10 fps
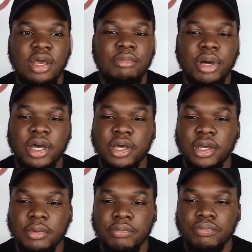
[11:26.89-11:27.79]

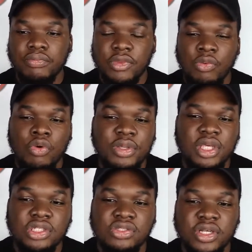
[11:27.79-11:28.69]
But it will be
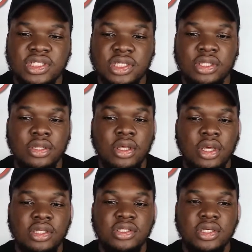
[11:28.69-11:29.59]
interesting
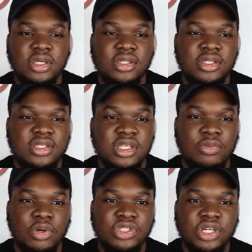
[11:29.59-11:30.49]
to see
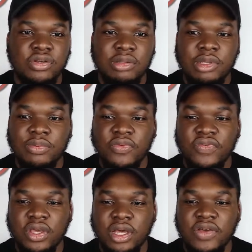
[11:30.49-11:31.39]
what generally people
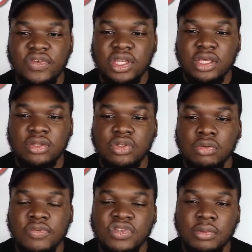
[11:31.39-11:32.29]
think. I think they could do
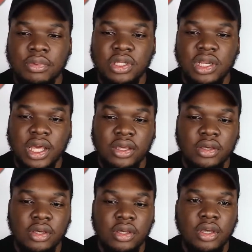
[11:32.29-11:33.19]
with somebody like her.